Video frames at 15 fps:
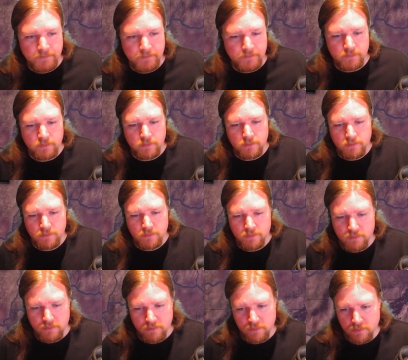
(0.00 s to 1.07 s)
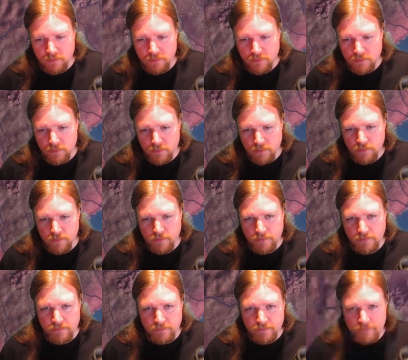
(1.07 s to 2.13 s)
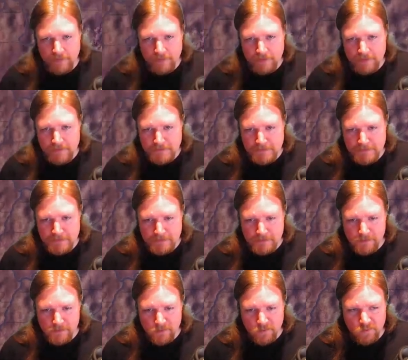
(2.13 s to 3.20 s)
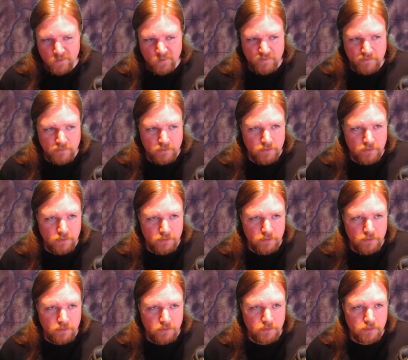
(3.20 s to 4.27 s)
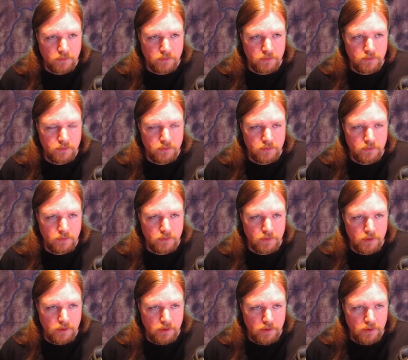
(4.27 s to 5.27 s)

(no one is talking)